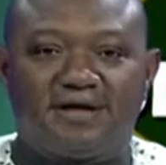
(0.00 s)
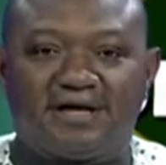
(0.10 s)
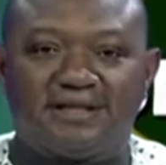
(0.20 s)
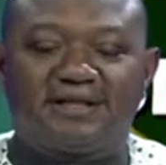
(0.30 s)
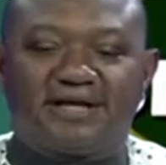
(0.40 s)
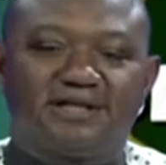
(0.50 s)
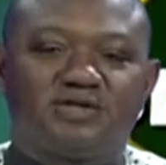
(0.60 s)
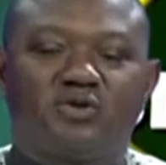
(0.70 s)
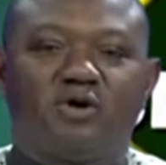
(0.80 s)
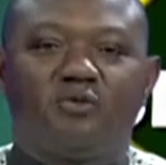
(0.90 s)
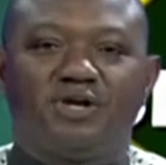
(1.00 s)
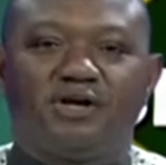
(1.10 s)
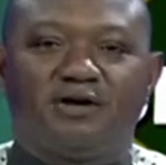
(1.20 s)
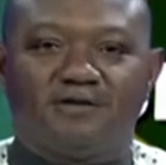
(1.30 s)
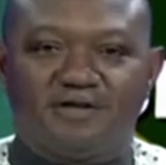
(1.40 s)
And that is why we,
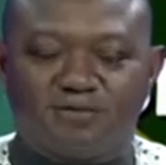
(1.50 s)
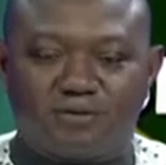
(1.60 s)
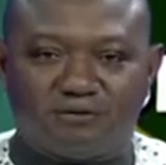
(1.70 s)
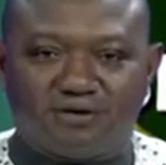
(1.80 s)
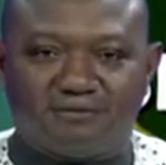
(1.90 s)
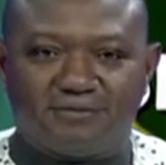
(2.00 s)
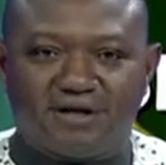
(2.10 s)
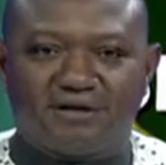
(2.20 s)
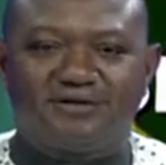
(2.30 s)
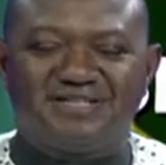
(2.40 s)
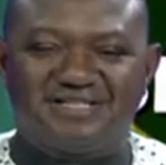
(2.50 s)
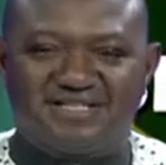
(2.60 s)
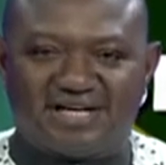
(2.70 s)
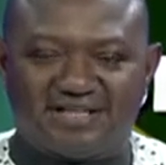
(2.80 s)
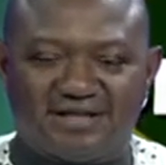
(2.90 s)
on this program and on this
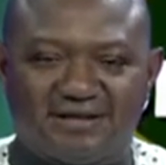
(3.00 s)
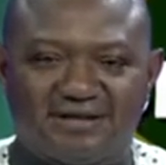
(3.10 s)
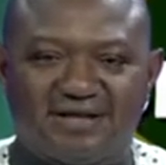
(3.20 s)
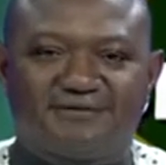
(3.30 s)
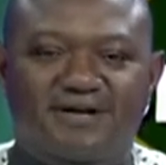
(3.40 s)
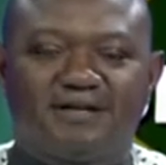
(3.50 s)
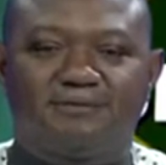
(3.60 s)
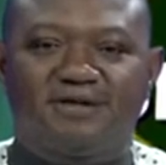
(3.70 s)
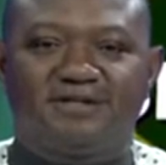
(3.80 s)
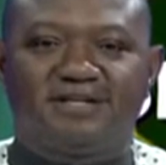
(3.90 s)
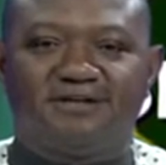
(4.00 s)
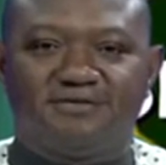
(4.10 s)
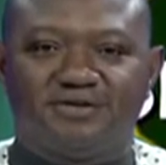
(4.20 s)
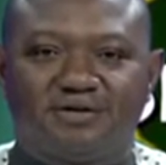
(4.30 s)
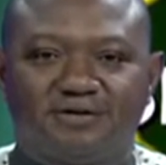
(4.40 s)
channel, the African Independent
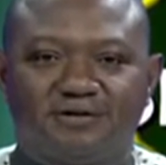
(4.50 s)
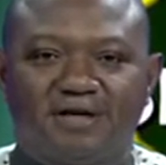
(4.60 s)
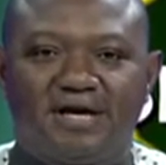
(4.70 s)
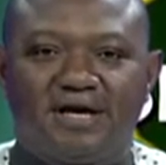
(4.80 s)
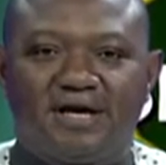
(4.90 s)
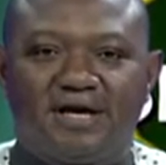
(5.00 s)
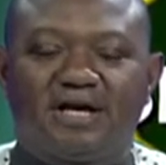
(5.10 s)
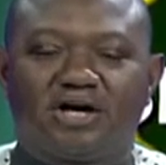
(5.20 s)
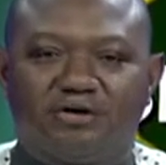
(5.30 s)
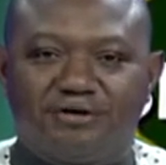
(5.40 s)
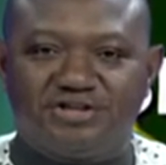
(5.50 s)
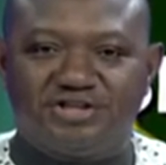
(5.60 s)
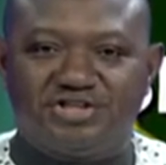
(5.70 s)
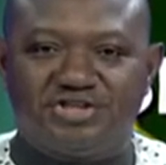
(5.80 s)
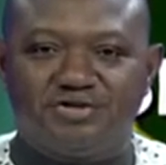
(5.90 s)
Television,
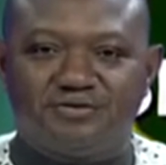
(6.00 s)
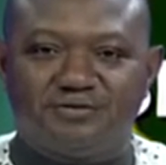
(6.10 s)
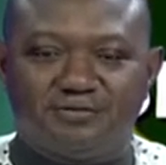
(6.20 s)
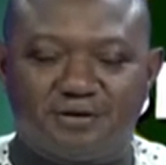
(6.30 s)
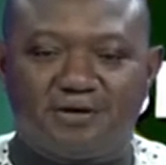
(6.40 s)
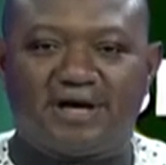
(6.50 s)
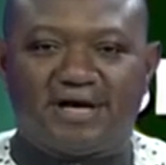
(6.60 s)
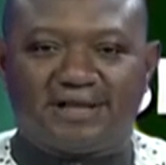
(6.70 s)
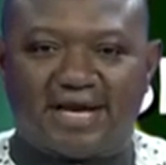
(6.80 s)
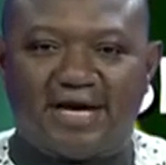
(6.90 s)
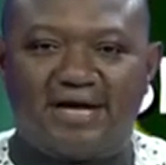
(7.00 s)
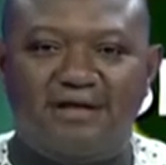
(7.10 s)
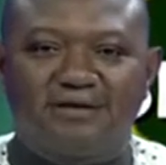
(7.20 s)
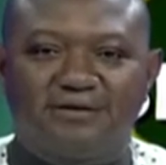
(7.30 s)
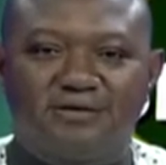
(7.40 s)
encourages you and
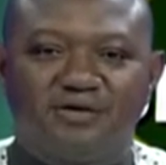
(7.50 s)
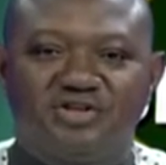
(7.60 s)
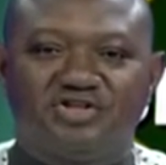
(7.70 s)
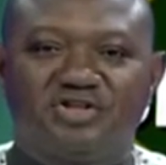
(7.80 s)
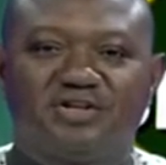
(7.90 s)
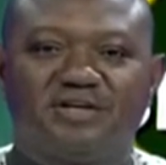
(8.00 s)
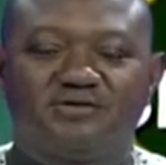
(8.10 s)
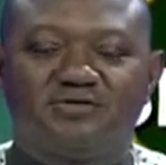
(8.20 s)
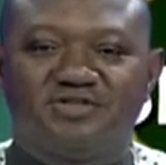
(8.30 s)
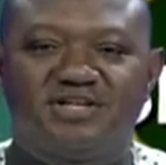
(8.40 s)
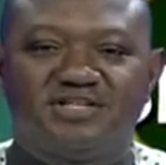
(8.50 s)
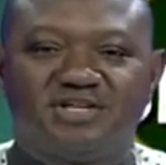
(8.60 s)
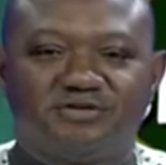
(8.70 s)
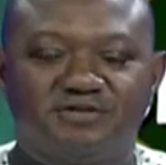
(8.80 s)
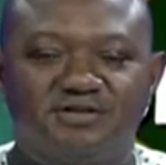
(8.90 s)
I to ensure that we take
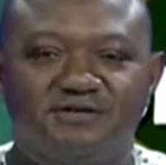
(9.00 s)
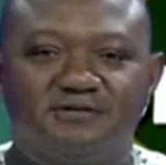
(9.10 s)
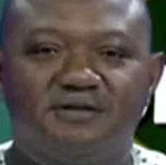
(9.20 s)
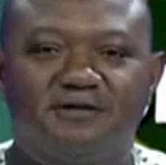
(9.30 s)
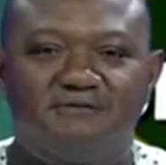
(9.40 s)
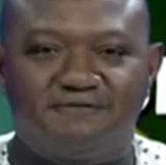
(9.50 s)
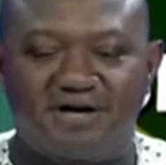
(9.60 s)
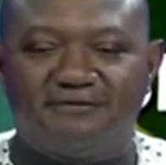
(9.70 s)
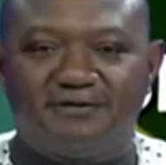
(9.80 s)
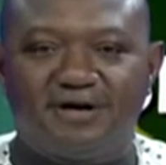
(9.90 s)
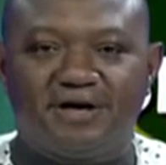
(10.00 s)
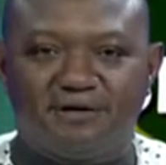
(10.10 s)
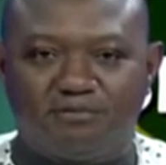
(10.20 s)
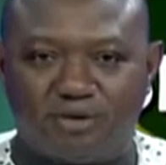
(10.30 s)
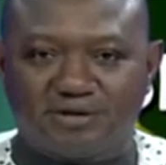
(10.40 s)
security very, very
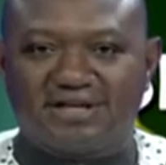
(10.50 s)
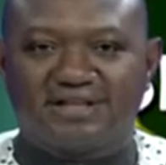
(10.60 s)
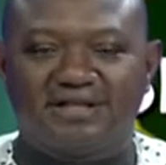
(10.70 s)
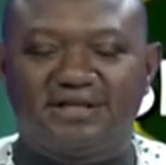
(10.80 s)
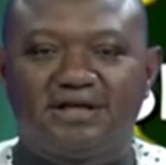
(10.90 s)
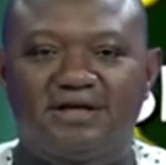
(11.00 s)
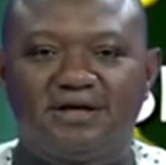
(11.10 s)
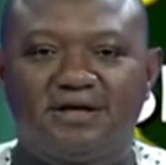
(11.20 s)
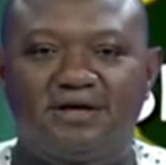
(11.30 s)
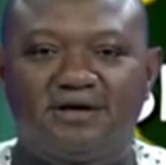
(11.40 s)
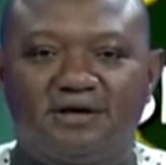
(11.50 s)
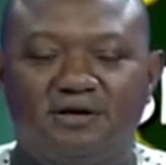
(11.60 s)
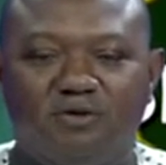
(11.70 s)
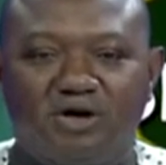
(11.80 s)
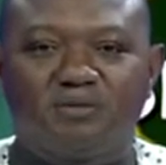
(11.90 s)
importantly.
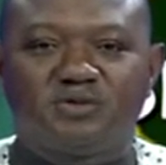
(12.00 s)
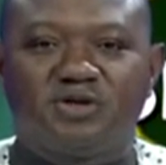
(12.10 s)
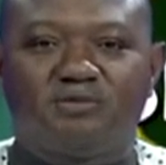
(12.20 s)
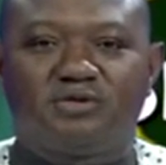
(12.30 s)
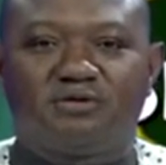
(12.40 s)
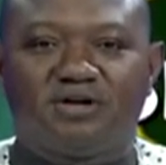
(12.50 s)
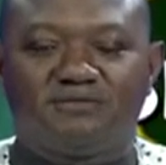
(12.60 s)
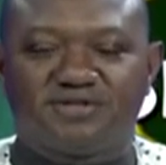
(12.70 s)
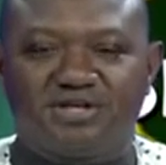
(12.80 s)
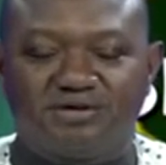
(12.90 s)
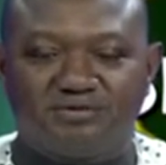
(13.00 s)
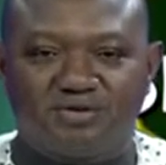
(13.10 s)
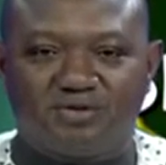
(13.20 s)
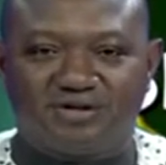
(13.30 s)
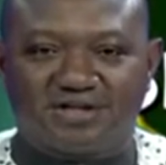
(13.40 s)
Welcome to your program, Security Watch